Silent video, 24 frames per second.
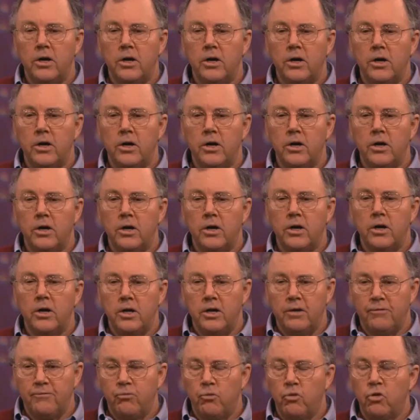If
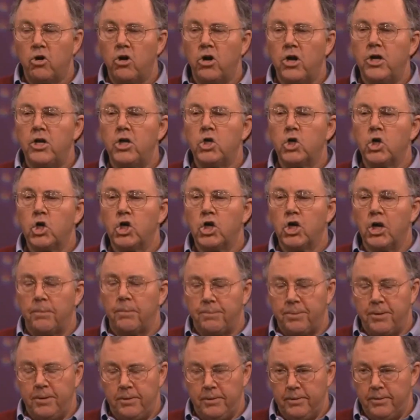we're in Europe,